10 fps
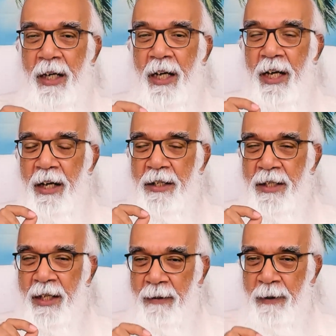It is
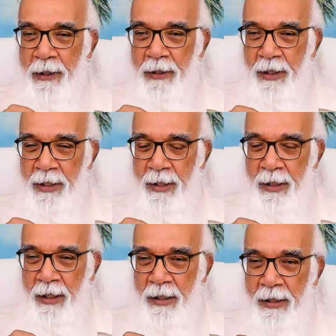
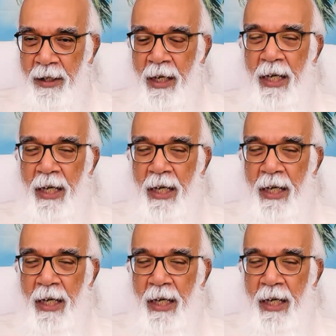self-existent.